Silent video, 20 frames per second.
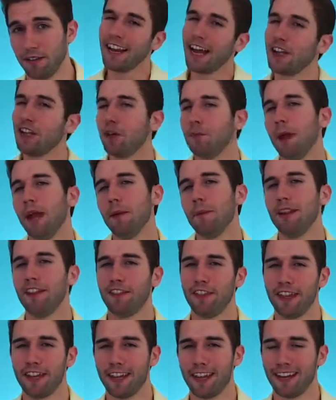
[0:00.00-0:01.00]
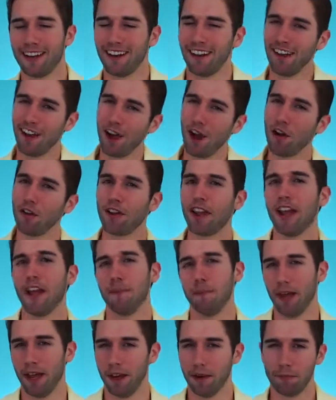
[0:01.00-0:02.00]
Now you may be thinking,
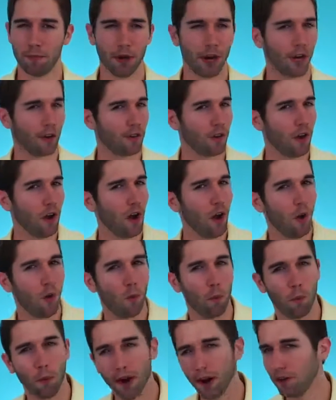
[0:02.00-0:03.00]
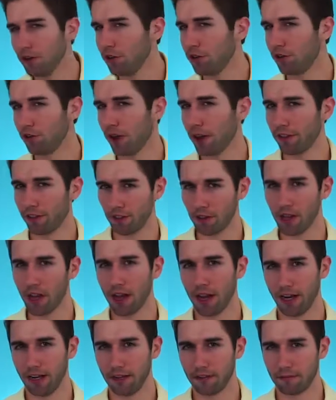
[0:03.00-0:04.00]
okay Ben, but where do you draw the
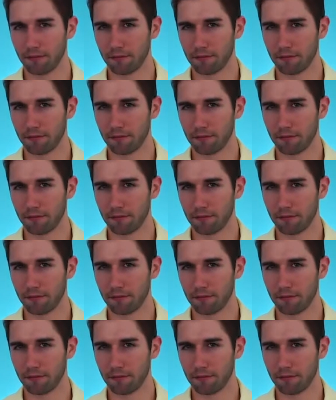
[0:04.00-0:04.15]
line?